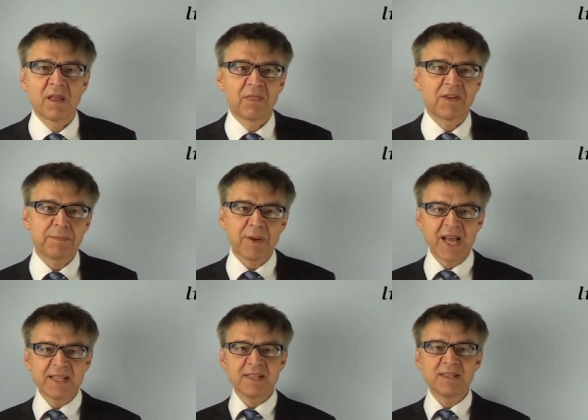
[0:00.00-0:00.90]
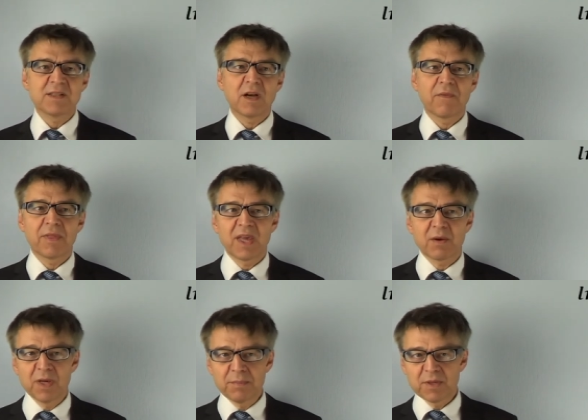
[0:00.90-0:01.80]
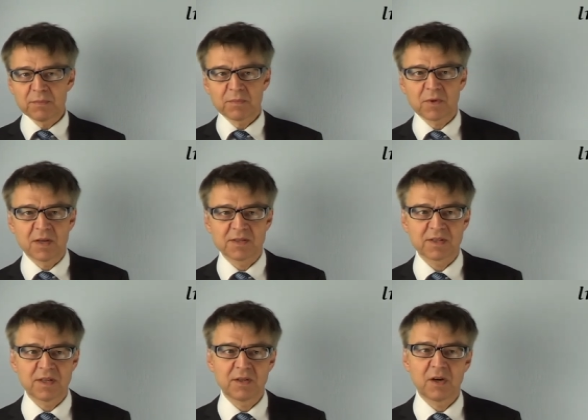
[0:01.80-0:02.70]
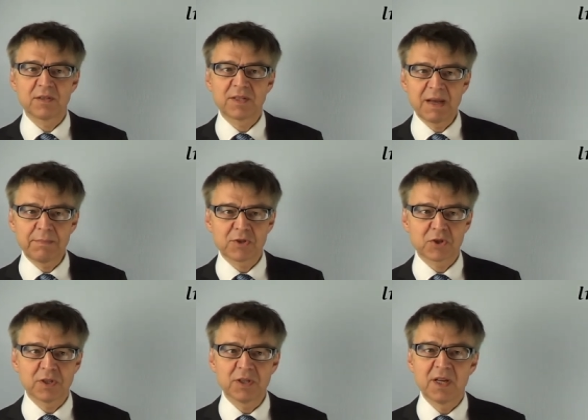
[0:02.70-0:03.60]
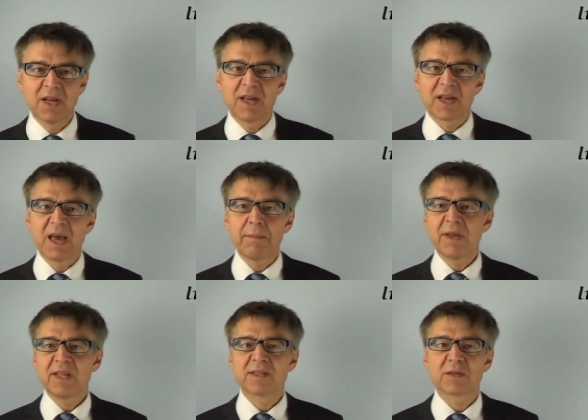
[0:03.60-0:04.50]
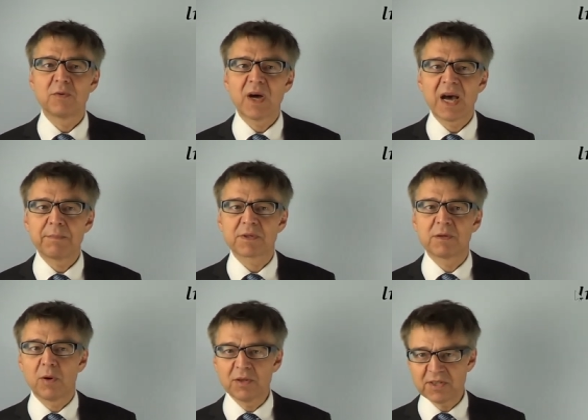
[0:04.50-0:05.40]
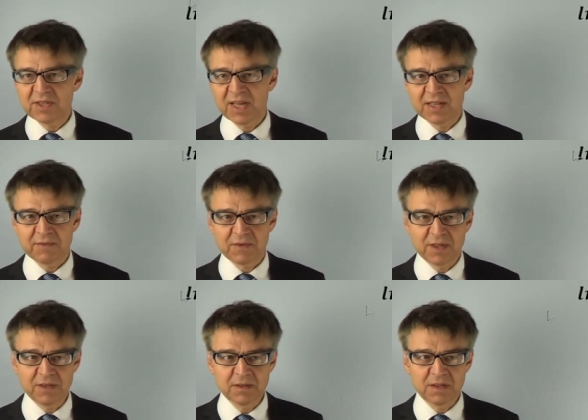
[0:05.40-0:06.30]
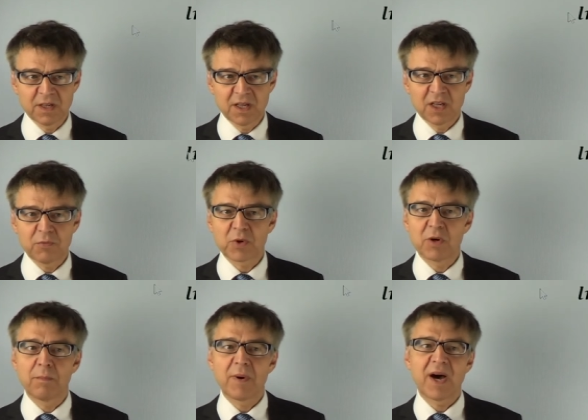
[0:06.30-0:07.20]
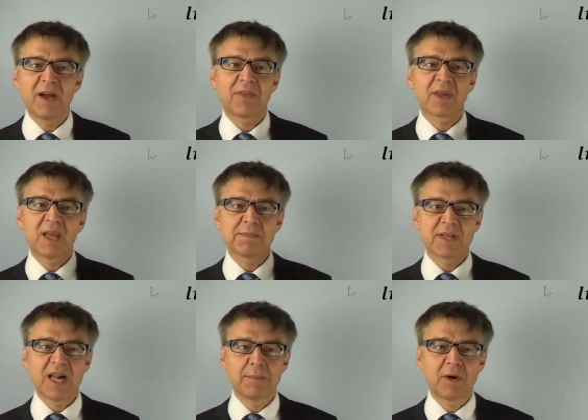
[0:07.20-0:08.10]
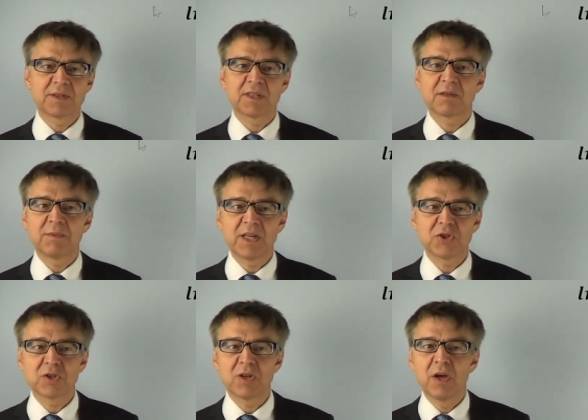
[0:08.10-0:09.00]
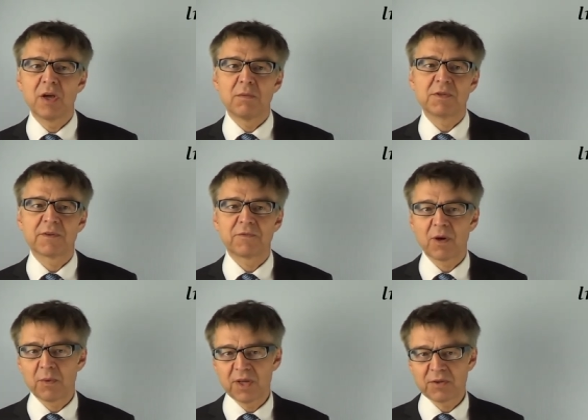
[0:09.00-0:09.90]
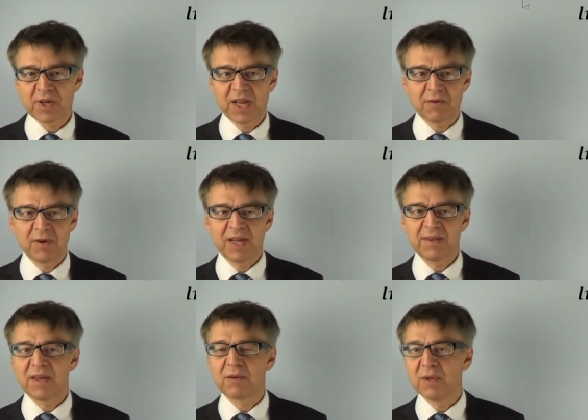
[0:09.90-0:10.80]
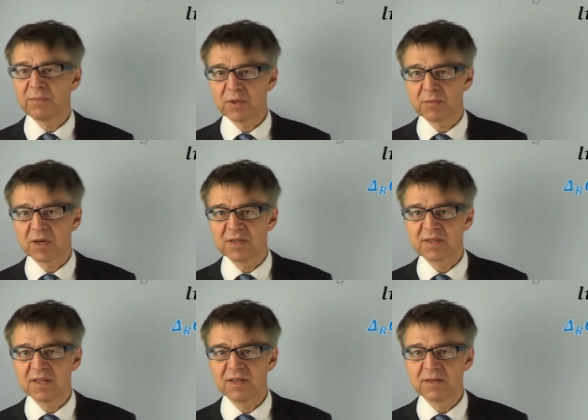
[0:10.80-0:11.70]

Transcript: The dependence of the equilibrium constant on temperature can be described quantitatively if we combine the Gibbs-Helmholtz equation with the formula to calculate the equilibrium constant.